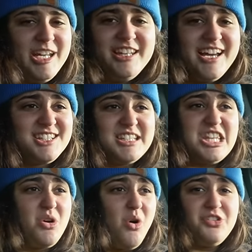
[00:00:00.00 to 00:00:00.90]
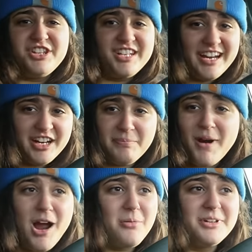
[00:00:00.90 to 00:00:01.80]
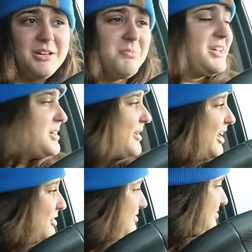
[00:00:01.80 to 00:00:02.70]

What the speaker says: and that's the only thing I could probably complain about.